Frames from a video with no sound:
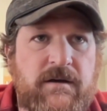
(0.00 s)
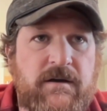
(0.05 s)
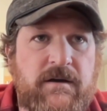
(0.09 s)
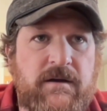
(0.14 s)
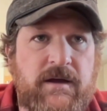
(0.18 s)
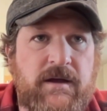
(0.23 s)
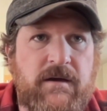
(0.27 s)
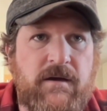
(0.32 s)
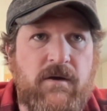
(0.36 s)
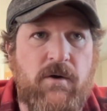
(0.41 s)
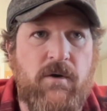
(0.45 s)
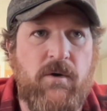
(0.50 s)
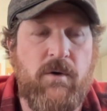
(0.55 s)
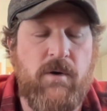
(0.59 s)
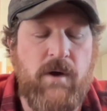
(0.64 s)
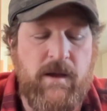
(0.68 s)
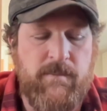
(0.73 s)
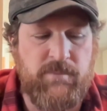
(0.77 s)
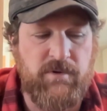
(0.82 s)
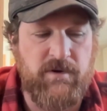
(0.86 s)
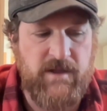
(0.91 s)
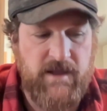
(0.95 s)

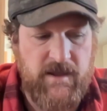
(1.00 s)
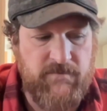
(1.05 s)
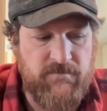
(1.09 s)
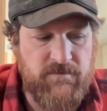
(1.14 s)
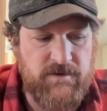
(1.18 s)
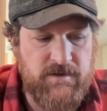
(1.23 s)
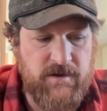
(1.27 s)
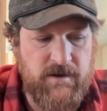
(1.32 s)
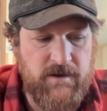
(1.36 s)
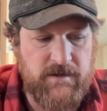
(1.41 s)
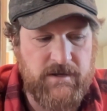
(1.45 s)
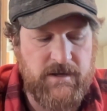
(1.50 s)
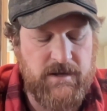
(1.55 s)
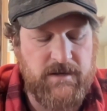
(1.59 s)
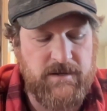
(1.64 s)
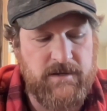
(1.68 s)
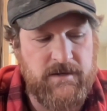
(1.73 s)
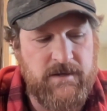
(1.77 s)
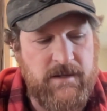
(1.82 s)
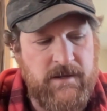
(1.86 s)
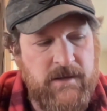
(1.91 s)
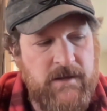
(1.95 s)
I put every dog on
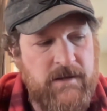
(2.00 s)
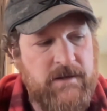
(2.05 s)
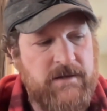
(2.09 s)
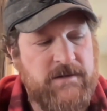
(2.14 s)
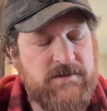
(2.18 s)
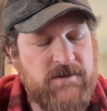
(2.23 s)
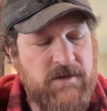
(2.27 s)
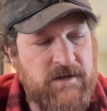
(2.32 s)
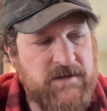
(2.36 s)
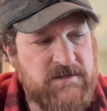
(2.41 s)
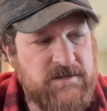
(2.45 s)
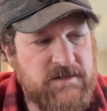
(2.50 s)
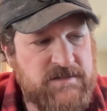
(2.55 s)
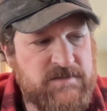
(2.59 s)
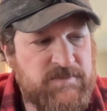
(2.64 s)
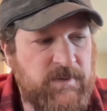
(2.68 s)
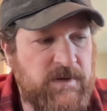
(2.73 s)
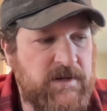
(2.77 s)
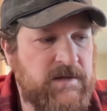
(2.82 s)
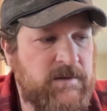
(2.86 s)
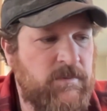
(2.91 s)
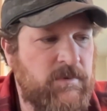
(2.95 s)
it. I
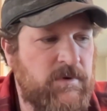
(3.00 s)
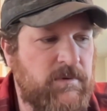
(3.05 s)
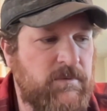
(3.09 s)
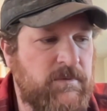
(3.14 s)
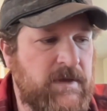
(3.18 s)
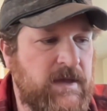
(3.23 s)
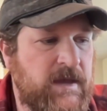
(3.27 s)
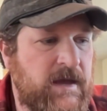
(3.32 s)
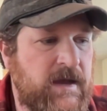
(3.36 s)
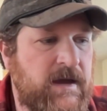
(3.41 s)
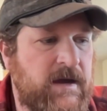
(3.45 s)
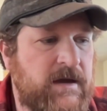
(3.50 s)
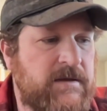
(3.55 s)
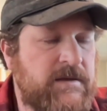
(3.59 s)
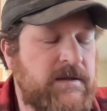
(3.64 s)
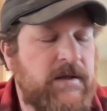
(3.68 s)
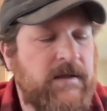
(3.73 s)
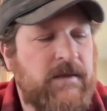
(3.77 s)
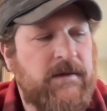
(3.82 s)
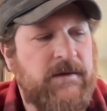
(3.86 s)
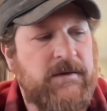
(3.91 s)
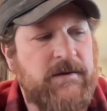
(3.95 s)
explained to them what we had.
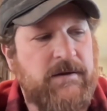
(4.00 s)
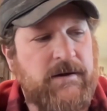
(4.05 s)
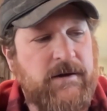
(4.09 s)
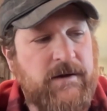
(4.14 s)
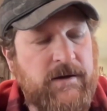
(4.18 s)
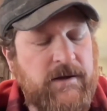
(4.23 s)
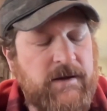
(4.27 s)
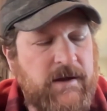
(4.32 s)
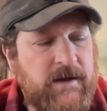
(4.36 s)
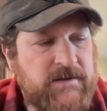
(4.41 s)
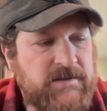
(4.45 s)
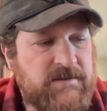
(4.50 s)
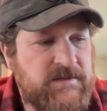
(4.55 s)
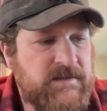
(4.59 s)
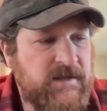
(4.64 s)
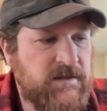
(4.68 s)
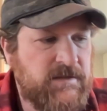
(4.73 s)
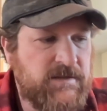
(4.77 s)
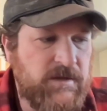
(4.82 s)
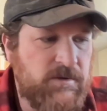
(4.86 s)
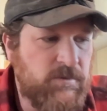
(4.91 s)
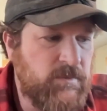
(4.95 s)
I
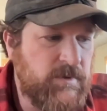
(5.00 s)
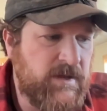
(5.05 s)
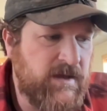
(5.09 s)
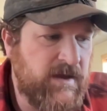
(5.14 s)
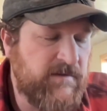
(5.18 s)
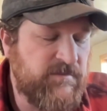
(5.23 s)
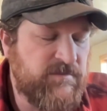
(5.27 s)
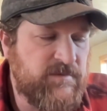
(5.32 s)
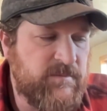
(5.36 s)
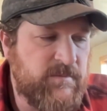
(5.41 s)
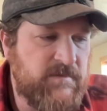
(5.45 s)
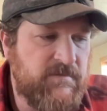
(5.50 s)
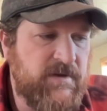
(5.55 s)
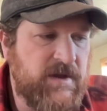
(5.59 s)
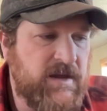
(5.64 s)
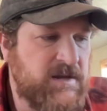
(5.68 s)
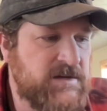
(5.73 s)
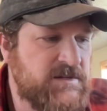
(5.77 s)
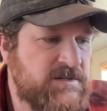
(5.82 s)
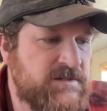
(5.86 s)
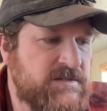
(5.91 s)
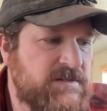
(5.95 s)
think that we have some
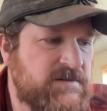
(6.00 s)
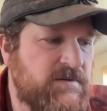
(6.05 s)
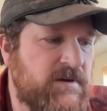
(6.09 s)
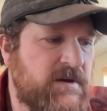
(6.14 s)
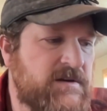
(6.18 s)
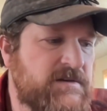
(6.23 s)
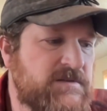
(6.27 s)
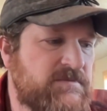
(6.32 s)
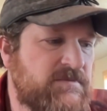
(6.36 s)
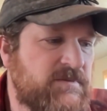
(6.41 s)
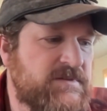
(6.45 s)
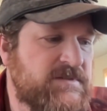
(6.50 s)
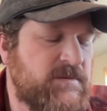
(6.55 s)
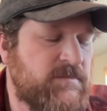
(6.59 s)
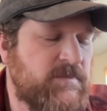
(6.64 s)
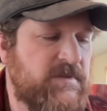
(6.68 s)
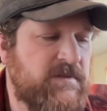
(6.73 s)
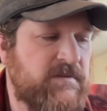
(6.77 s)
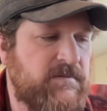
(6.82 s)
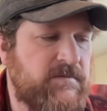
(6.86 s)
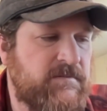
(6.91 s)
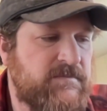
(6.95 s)
advantages to ours with some
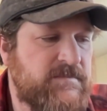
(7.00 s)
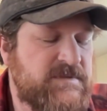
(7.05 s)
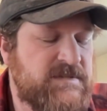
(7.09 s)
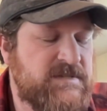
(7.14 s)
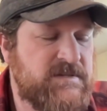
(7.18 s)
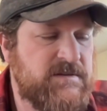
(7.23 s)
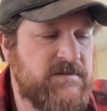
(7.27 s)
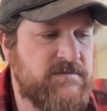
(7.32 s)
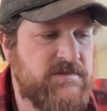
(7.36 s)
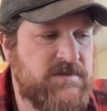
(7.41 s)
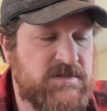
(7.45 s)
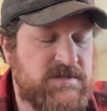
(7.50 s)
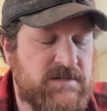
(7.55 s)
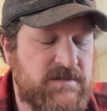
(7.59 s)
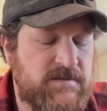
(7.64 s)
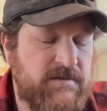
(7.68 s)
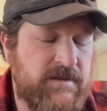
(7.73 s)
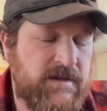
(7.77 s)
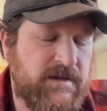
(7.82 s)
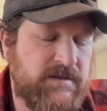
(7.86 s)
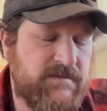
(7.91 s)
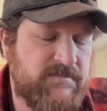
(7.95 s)
of the just
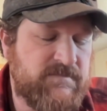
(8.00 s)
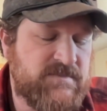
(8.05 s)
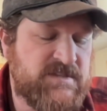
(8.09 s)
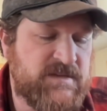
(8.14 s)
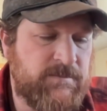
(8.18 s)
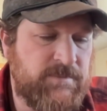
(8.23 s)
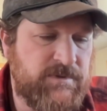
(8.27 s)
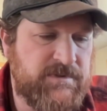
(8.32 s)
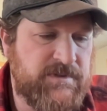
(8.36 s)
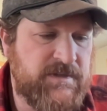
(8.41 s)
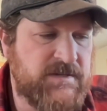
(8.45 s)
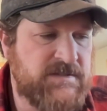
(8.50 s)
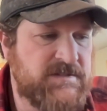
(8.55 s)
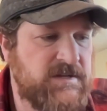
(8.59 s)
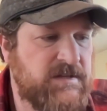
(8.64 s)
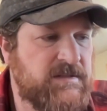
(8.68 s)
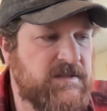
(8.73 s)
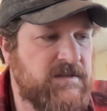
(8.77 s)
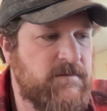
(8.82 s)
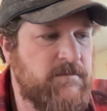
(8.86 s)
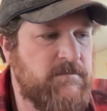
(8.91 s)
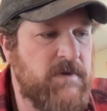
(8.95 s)
like simple things
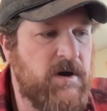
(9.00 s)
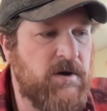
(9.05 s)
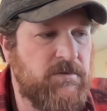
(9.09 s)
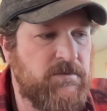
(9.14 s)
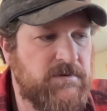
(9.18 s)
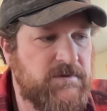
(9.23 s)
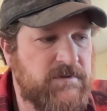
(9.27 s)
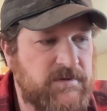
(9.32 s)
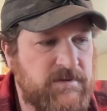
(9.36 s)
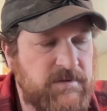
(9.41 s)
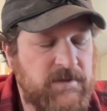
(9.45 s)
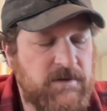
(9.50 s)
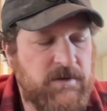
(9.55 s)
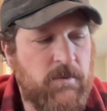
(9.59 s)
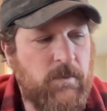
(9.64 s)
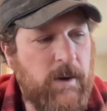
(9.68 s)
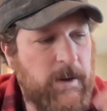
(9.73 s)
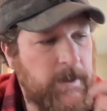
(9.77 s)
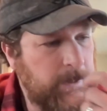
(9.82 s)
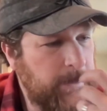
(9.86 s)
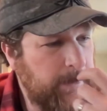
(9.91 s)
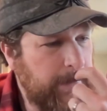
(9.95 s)
like the amount, the
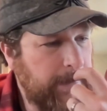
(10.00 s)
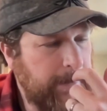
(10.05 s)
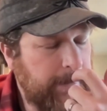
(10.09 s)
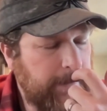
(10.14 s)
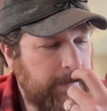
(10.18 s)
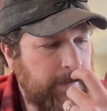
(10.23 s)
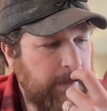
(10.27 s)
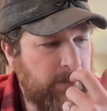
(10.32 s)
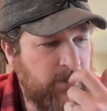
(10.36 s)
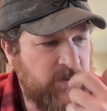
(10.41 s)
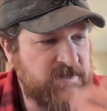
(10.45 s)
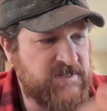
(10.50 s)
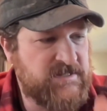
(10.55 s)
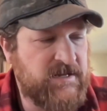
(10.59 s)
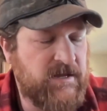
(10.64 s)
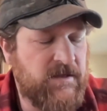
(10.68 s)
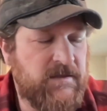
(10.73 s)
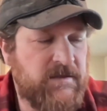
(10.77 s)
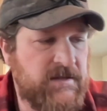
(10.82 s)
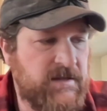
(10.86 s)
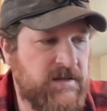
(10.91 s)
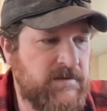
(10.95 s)
quantity that we
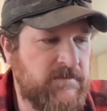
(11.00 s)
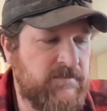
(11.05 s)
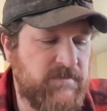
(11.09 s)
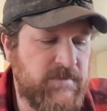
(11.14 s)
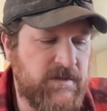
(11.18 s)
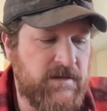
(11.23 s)
sell it in.